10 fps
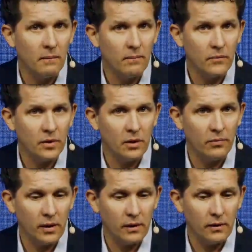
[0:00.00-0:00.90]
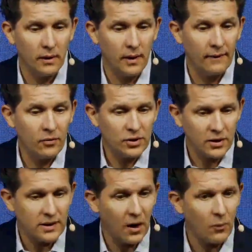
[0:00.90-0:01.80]
the leverage is
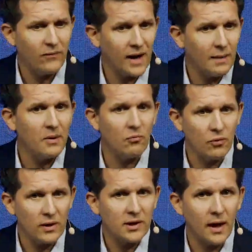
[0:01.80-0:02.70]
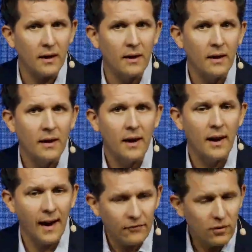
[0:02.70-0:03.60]
down. We've kind of been reset. And
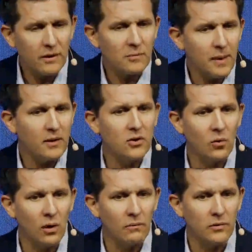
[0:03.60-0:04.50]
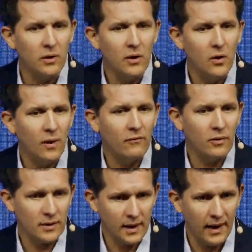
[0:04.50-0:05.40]
after these big storms, whoever
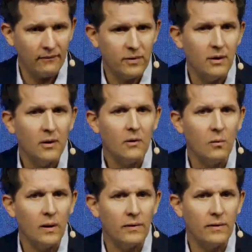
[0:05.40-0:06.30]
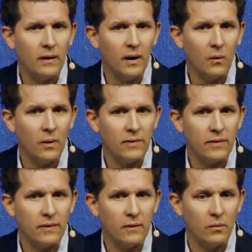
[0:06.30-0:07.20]
is left with
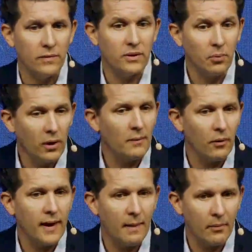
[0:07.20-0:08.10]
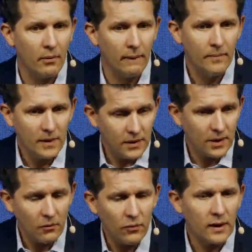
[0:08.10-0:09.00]
deployable capital is in a
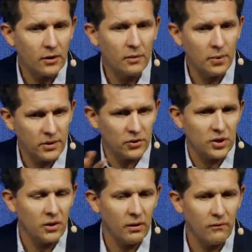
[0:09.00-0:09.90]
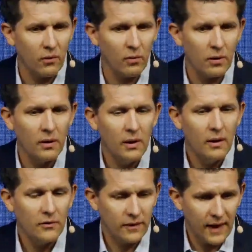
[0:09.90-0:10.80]
really good position going forward.
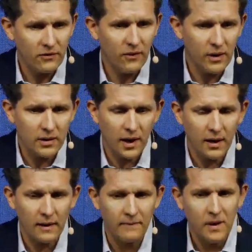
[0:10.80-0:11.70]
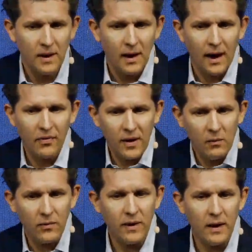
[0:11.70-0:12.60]
So that's very exciting. I think
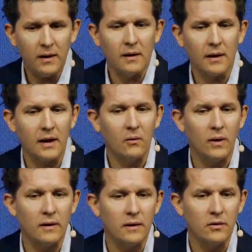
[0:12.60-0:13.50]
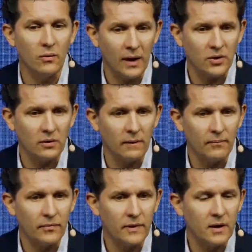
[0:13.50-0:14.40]
within liquid directional,
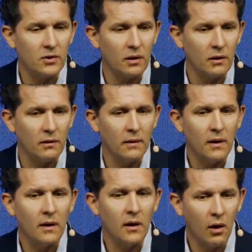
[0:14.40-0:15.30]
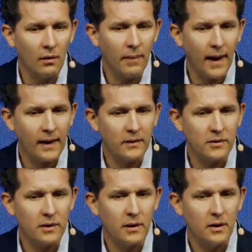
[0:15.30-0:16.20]
these are long
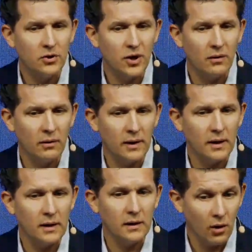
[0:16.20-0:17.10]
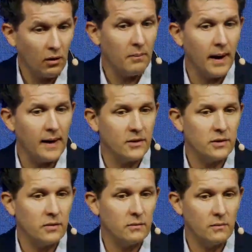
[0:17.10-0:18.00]
biased, generally long
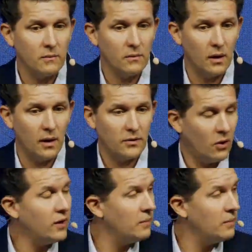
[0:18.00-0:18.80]
biased token